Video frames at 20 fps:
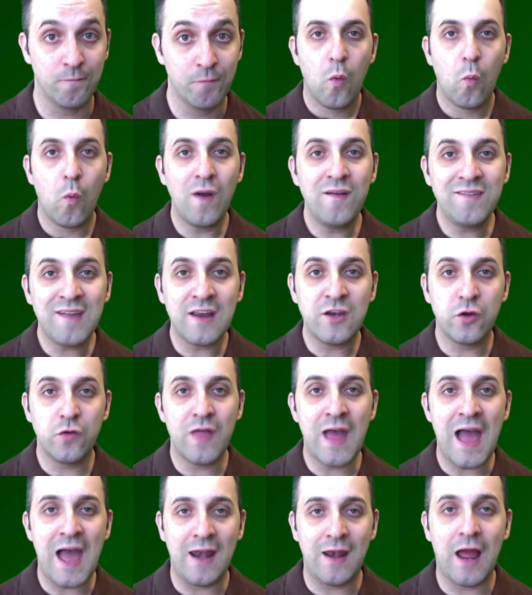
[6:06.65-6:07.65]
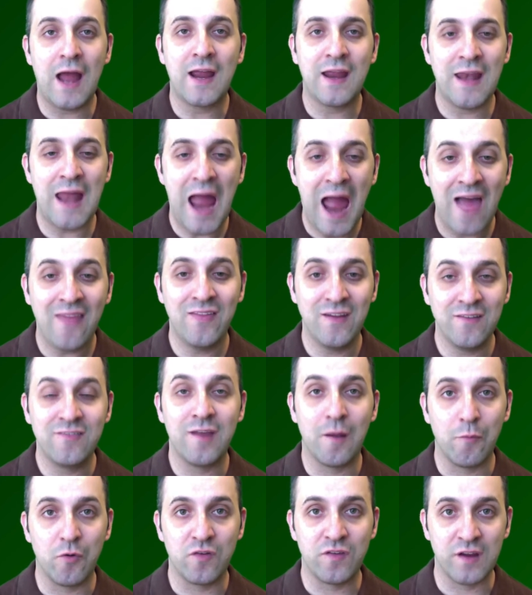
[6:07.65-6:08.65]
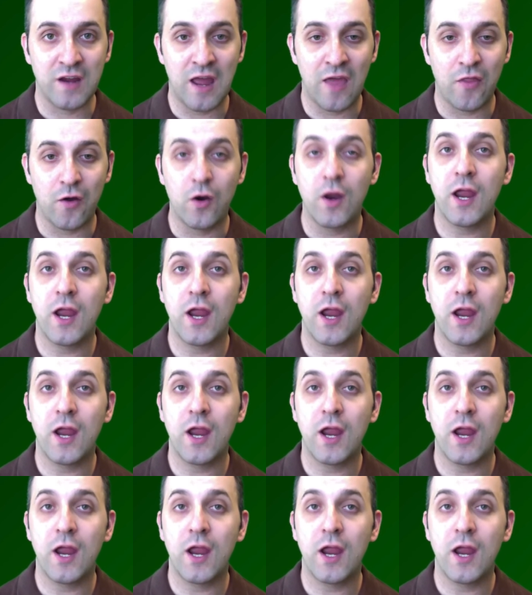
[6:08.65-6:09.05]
Once I do that, I can add these numbers together.